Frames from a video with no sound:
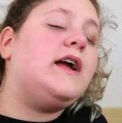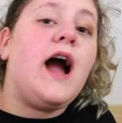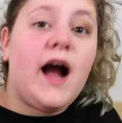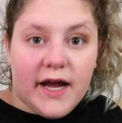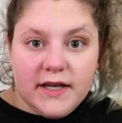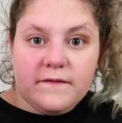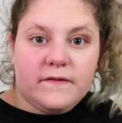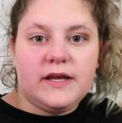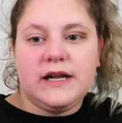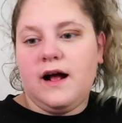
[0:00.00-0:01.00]
kind
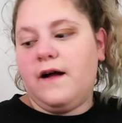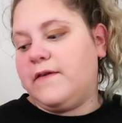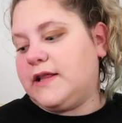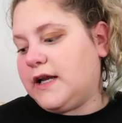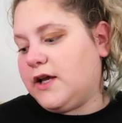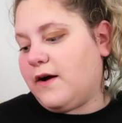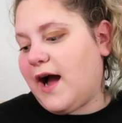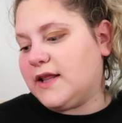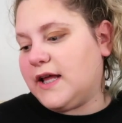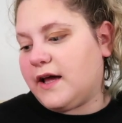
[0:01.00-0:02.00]
of clean it off and then you
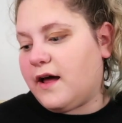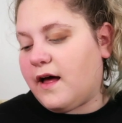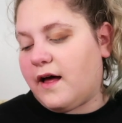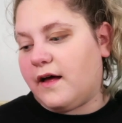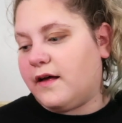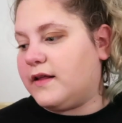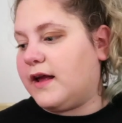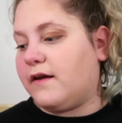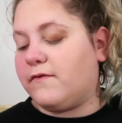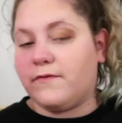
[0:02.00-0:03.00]
add like
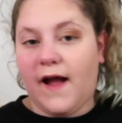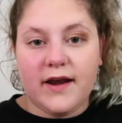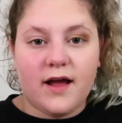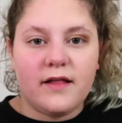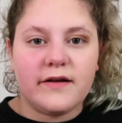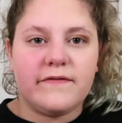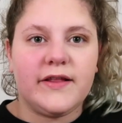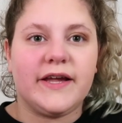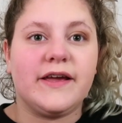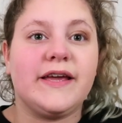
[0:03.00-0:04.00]
a red color, I
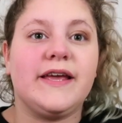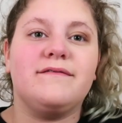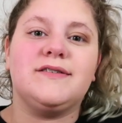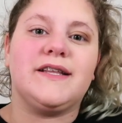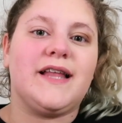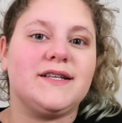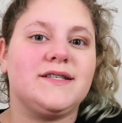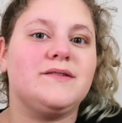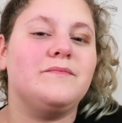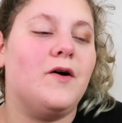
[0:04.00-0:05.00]
feel like it gives it that
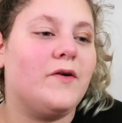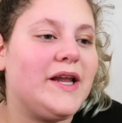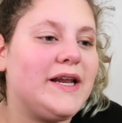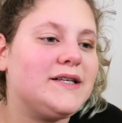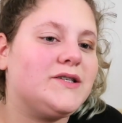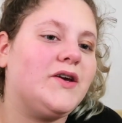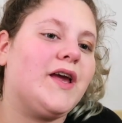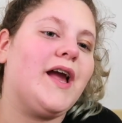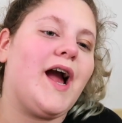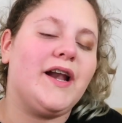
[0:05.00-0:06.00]
smokiness, so you
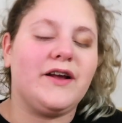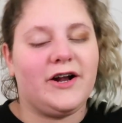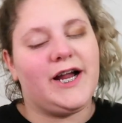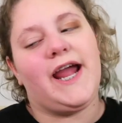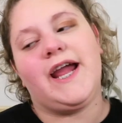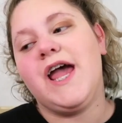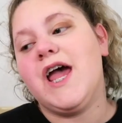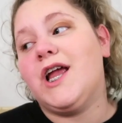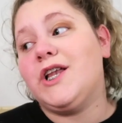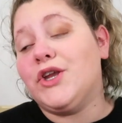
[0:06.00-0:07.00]
can kind of create
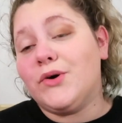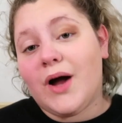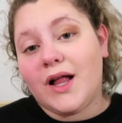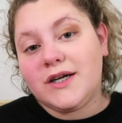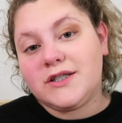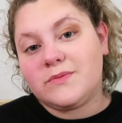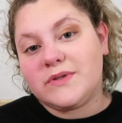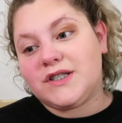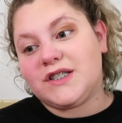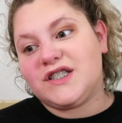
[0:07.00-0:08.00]
new colors
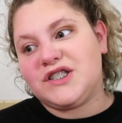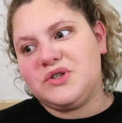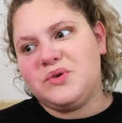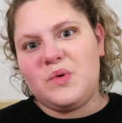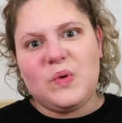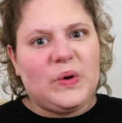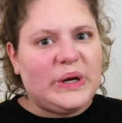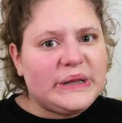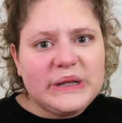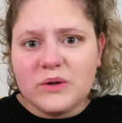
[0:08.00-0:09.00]
with just
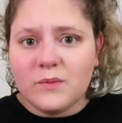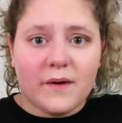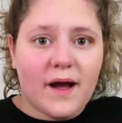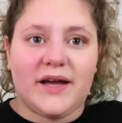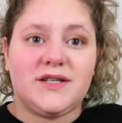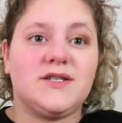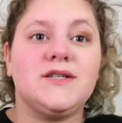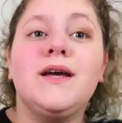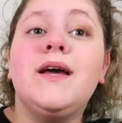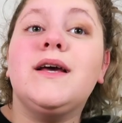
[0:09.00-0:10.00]
one little
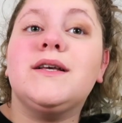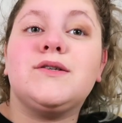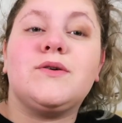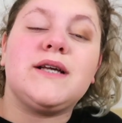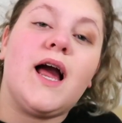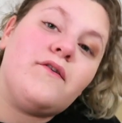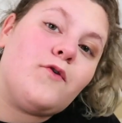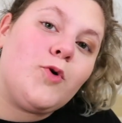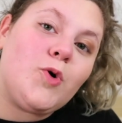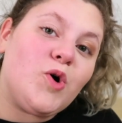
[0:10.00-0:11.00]
brush. So it's kind
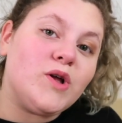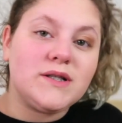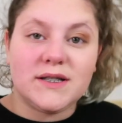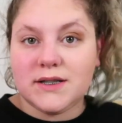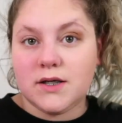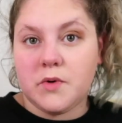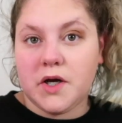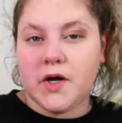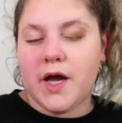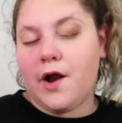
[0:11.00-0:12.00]
of cool to see
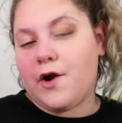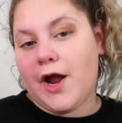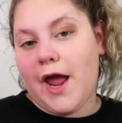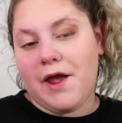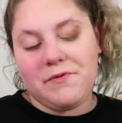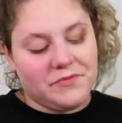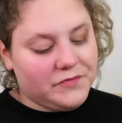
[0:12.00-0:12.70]
what you can create.